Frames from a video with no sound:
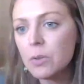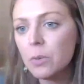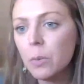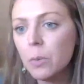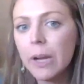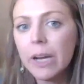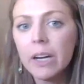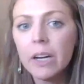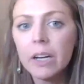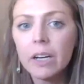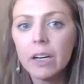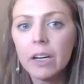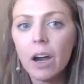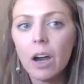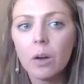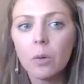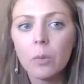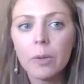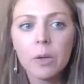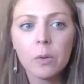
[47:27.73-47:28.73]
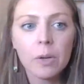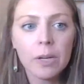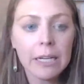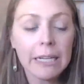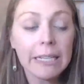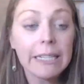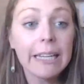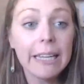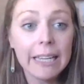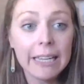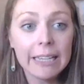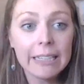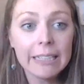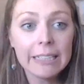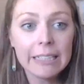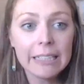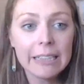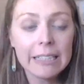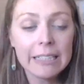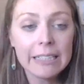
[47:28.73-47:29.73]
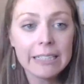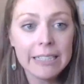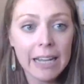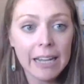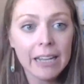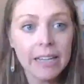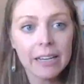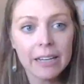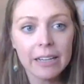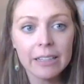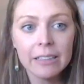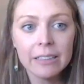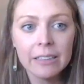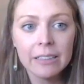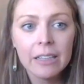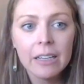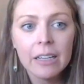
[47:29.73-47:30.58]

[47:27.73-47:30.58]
Where are we going to get the data